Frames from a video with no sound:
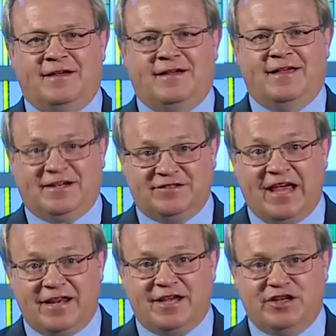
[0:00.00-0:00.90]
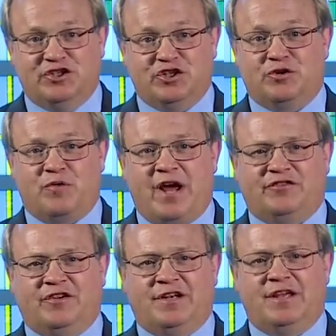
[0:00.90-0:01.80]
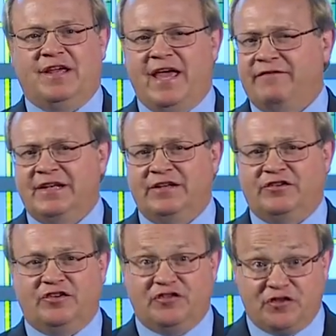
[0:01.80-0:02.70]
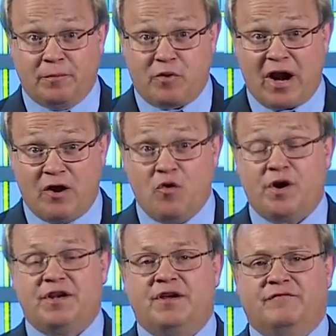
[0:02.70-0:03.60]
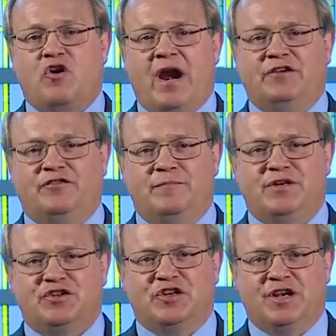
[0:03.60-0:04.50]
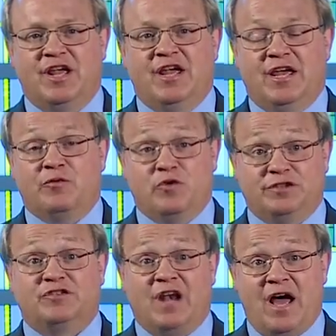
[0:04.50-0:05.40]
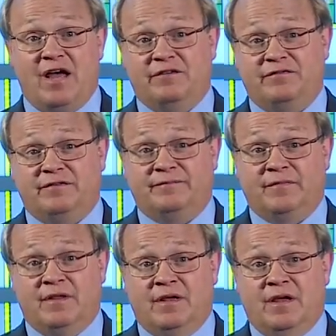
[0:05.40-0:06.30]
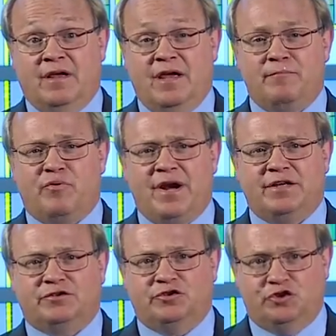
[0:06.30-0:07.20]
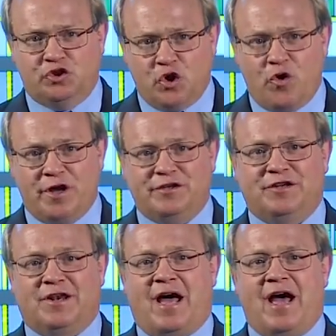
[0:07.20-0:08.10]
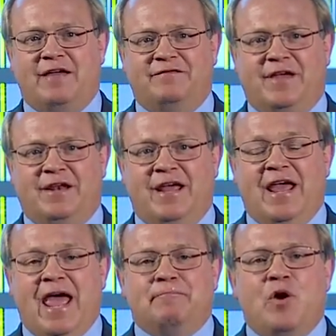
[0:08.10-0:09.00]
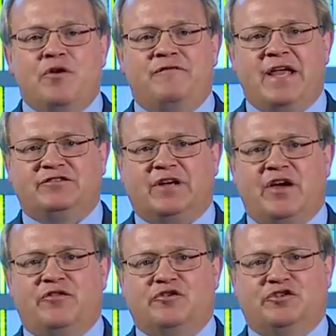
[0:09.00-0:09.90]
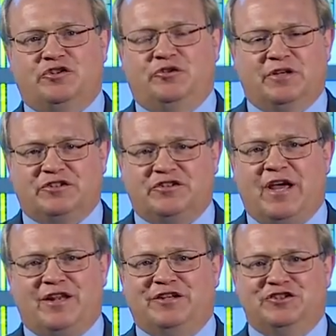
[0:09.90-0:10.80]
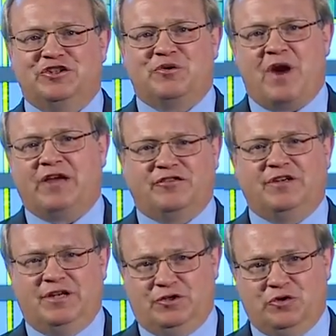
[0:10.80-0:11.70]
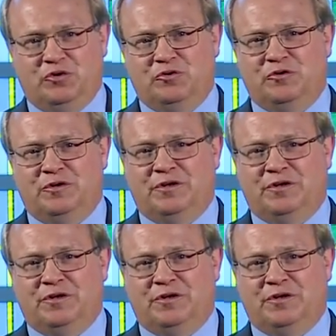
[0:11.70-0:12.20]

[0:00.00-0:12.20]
Excelling in generosity evidences the priority of Christ's mission in one's life. It brings joy to life and, and motivates others to excel in generosity too.